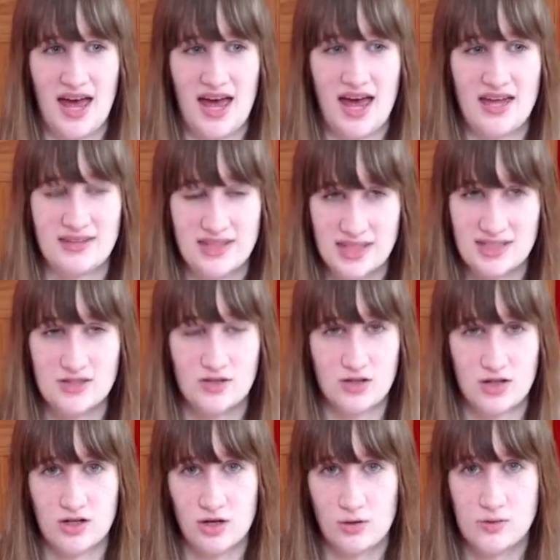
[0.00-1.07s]
and things are
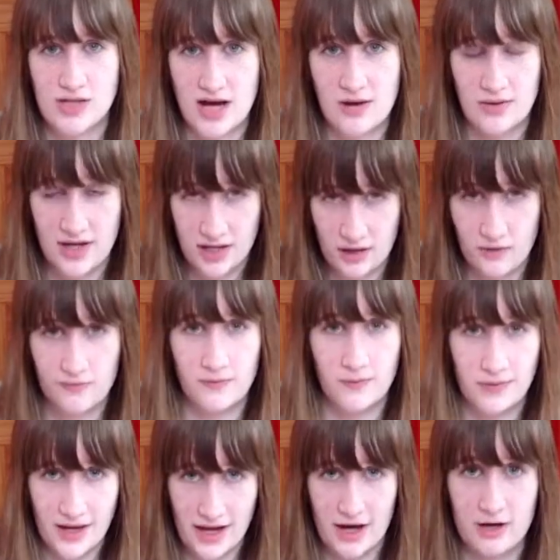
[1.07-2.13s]
gonna go downhill from
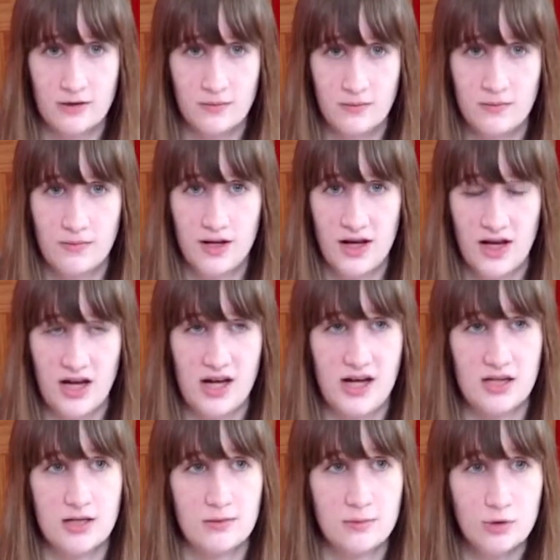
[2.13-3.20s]
there.
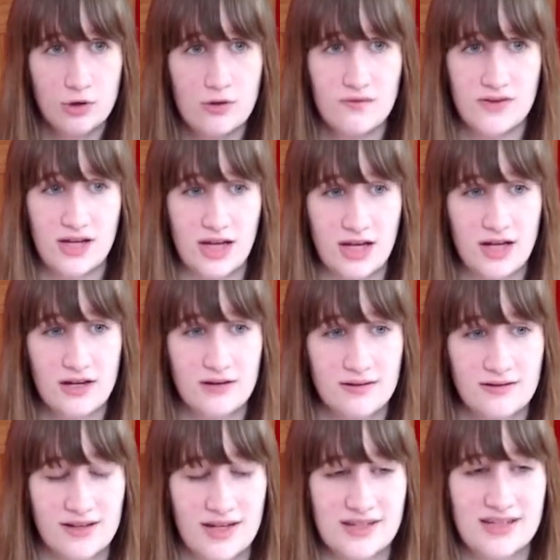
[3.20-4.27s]
In the movie,
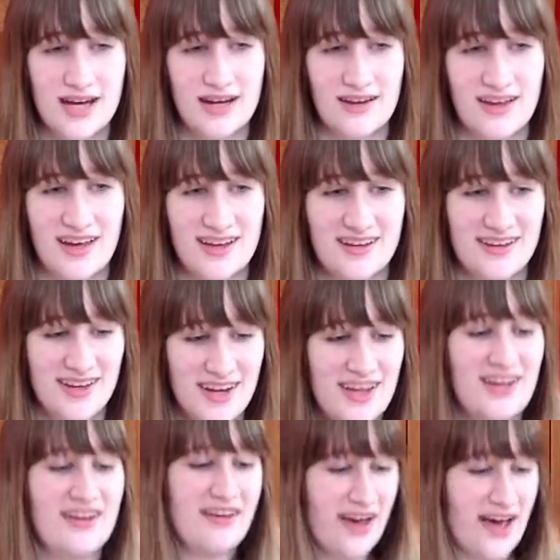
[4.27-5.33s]
it's kind of like,
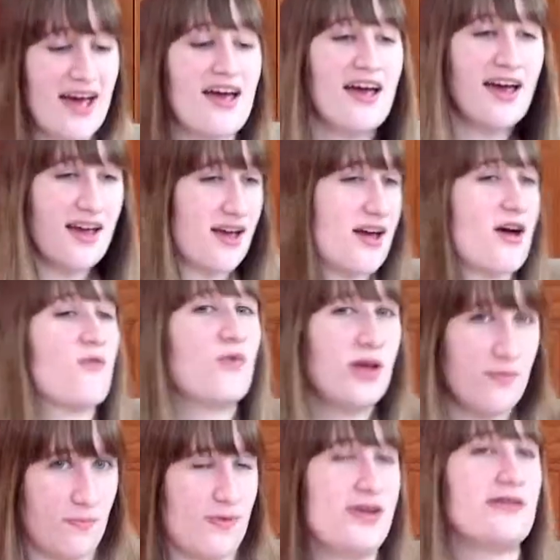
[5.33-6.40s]
yeah, we
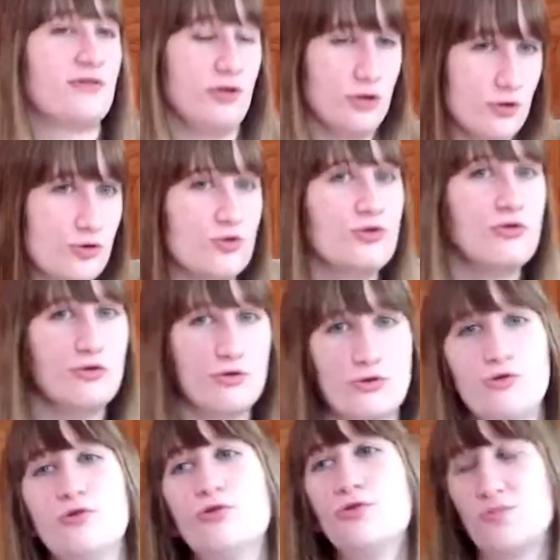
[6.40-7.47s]
beat
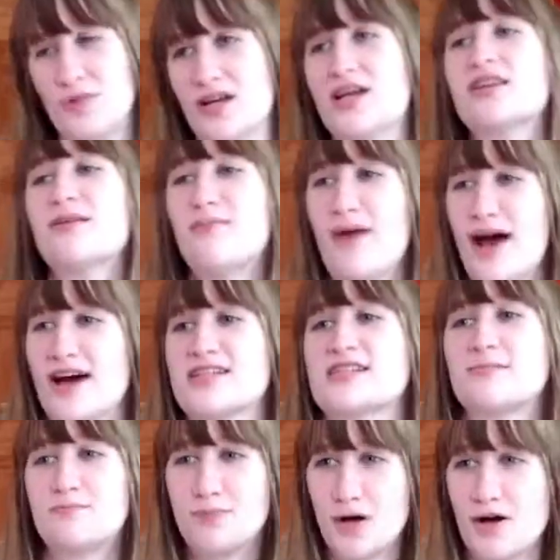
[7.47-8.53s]
Lou, we get the Master
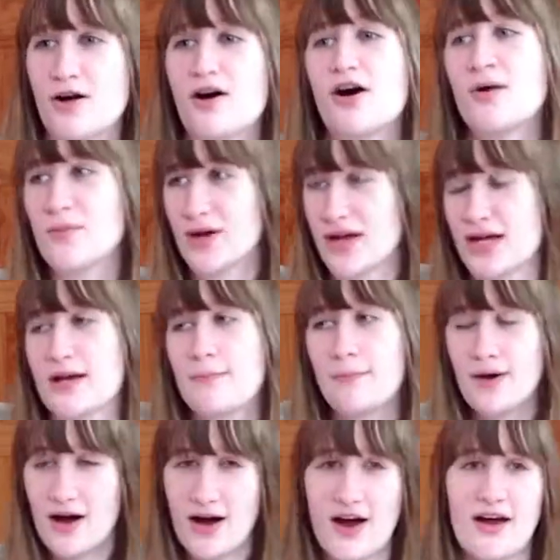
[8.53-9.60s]
Ball, we're gonna
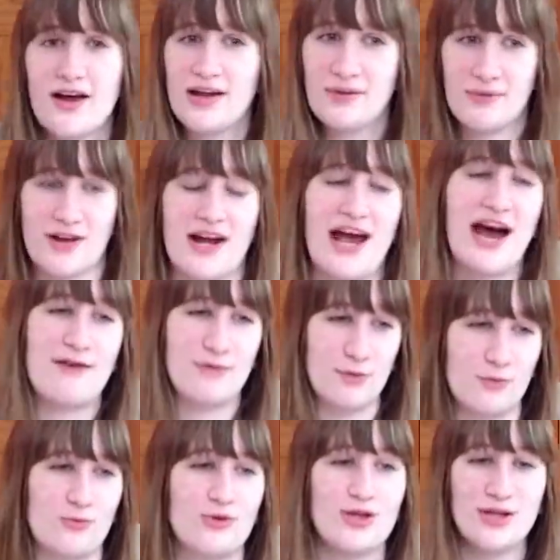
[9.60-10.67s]
party, we're gonna have a
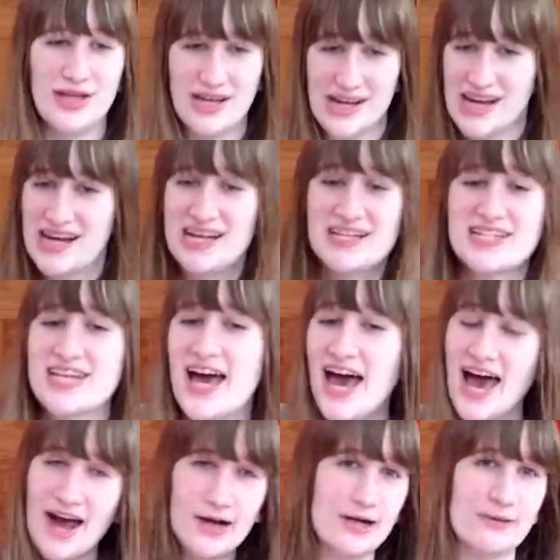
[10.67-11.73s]
really
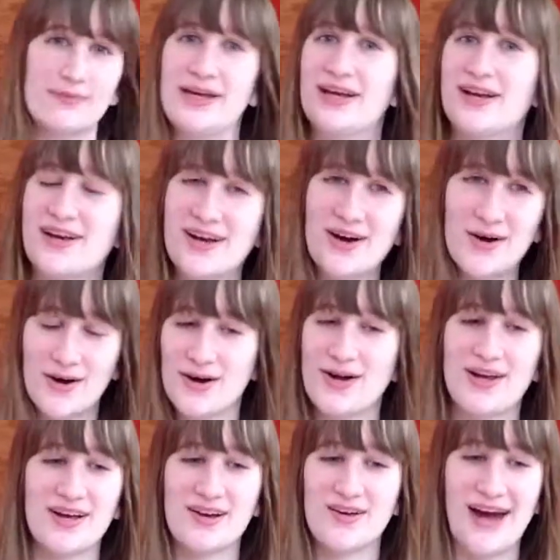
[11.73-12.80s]
terribly
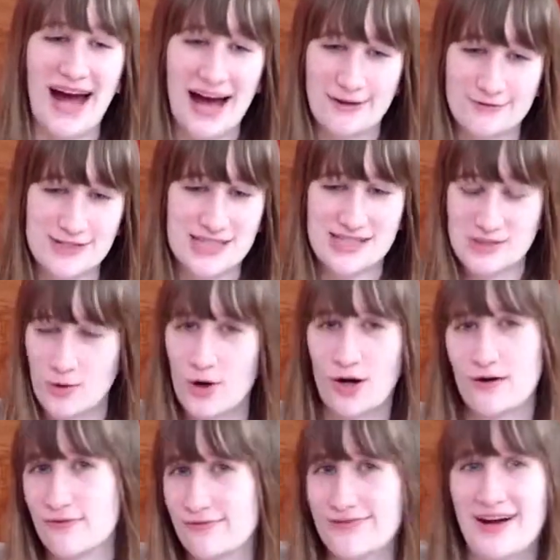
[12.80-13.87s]
choreographed
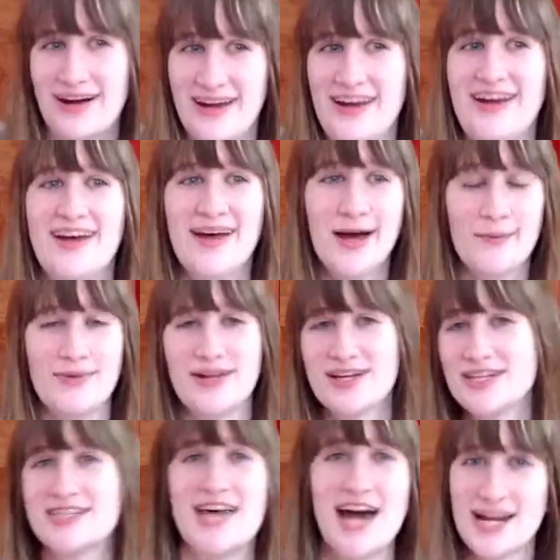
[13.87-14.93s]
sword fight,
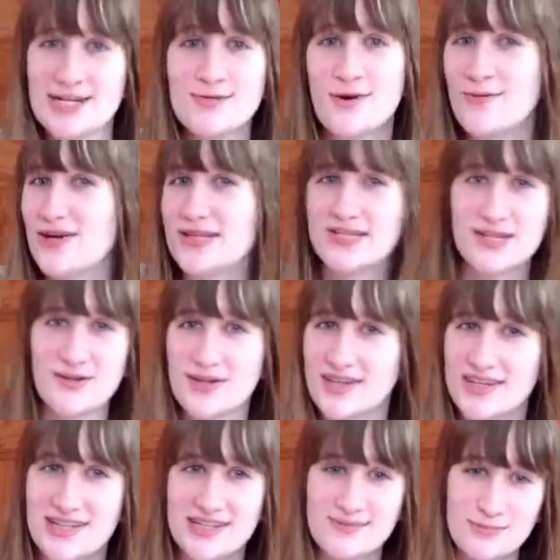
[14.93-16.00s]
because that's what we do in
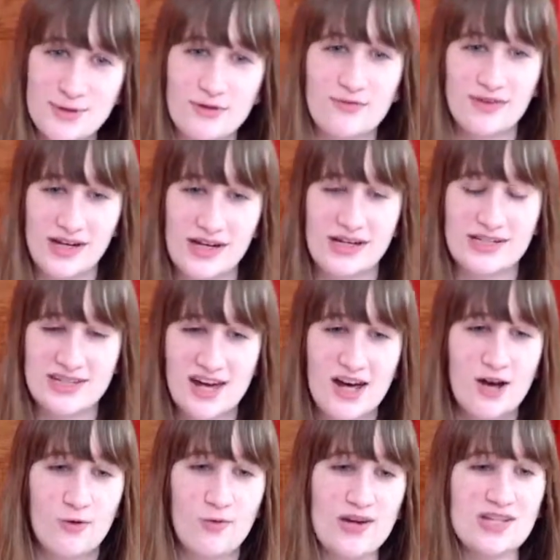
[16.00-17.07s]
these movies.
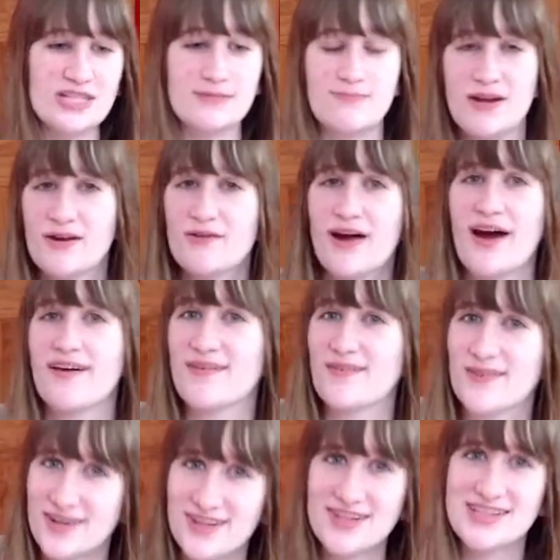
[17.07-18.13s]
We spin around
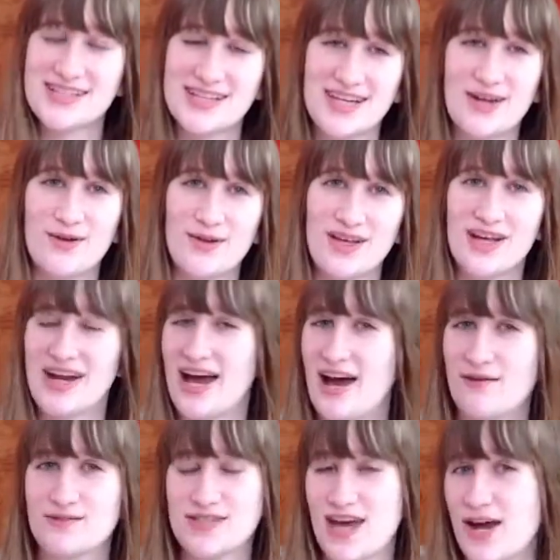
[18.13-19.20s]
really slowly and
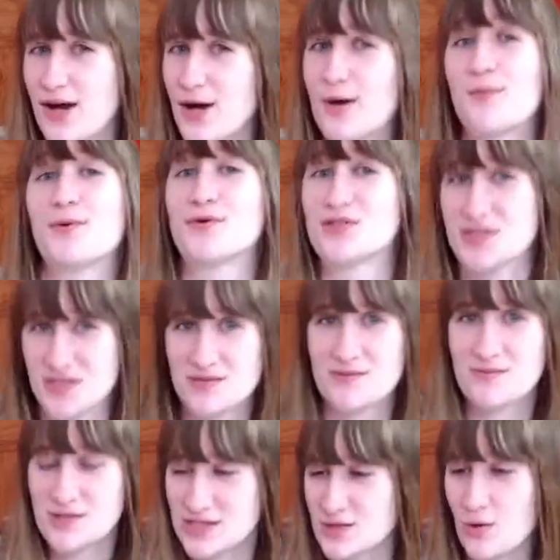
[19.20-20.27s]
have terrible
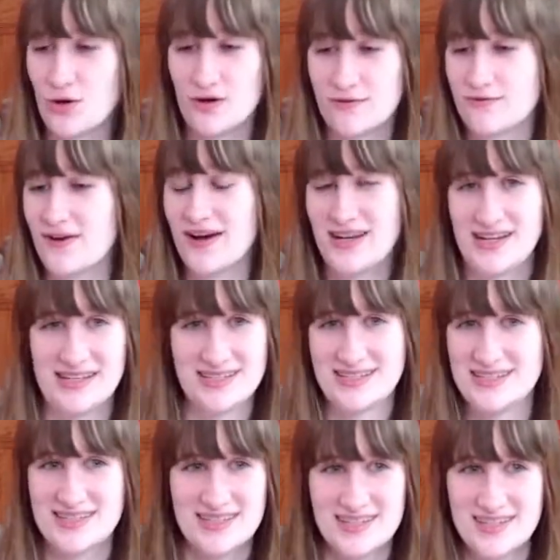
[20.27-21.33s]
sword
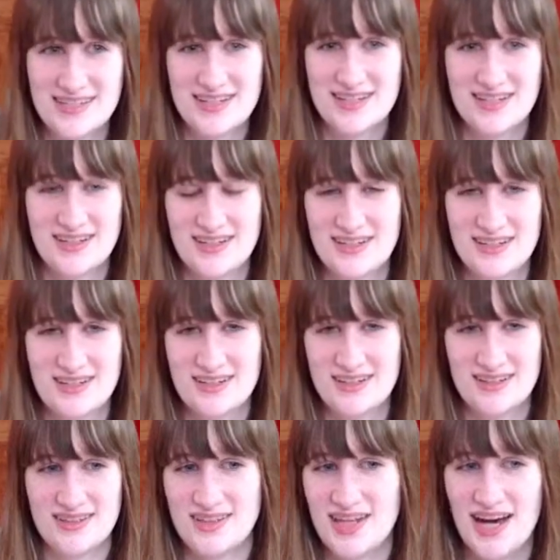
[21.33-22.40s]
fights.
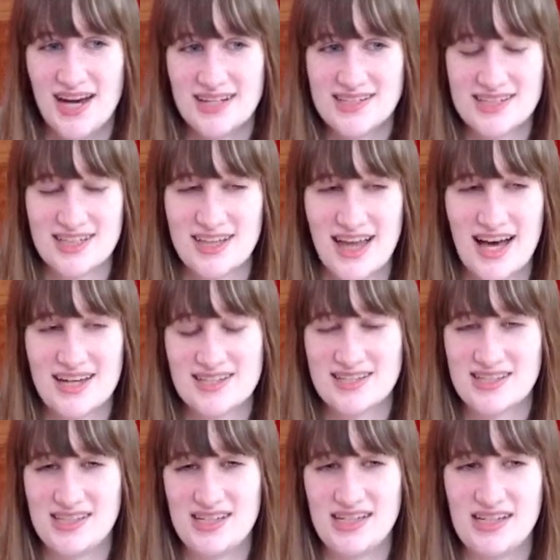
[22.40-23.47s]
That's the last
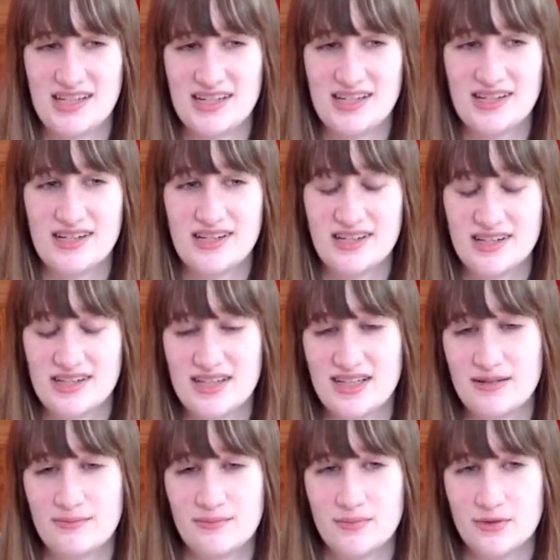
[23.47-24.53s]
scene in
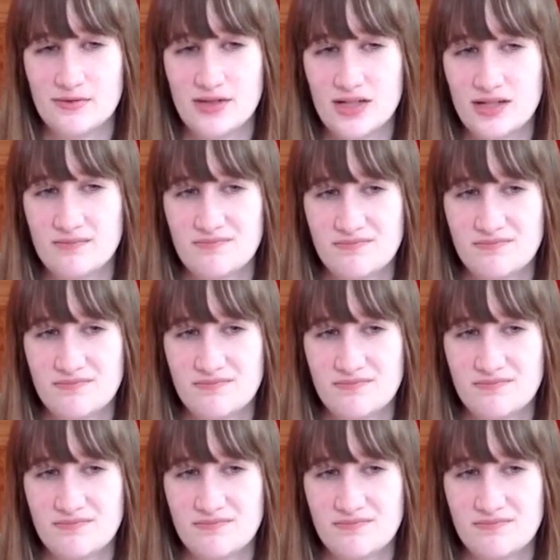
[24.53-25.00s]
the movie.